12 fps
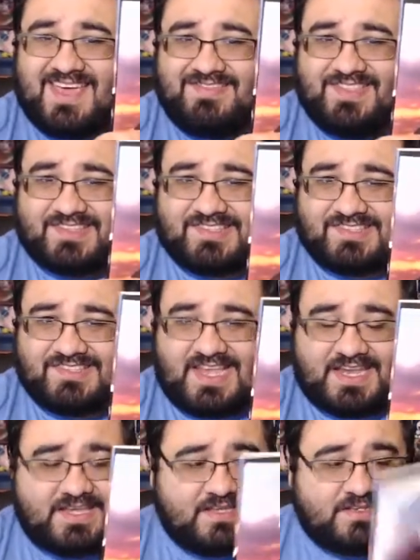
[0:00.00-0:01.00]
the
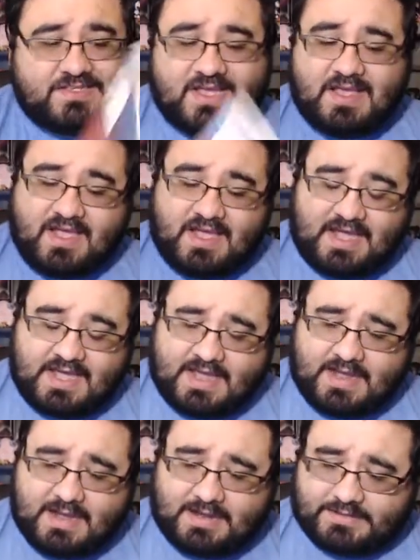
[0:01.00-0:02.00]
second
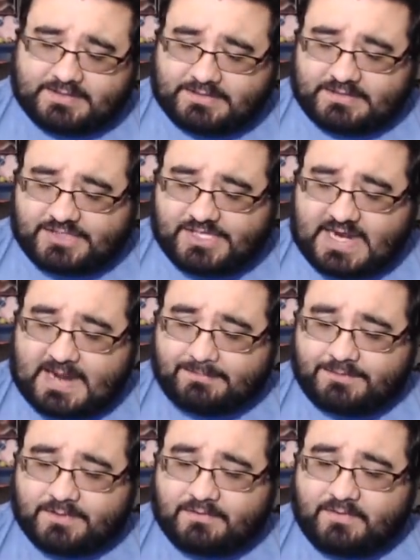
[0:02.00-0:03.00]

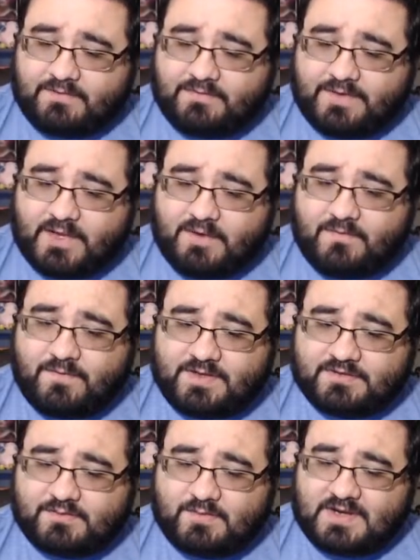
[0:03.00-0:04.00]
chapter review for
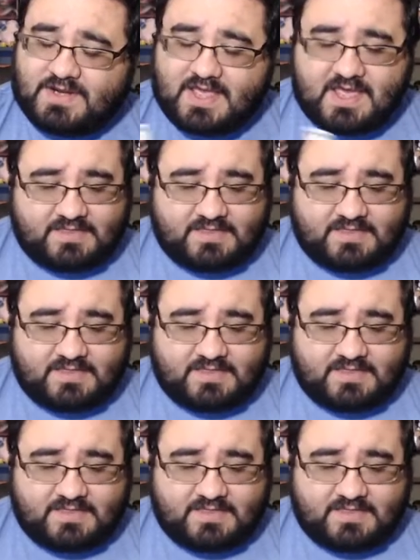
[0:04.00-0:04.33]
this one.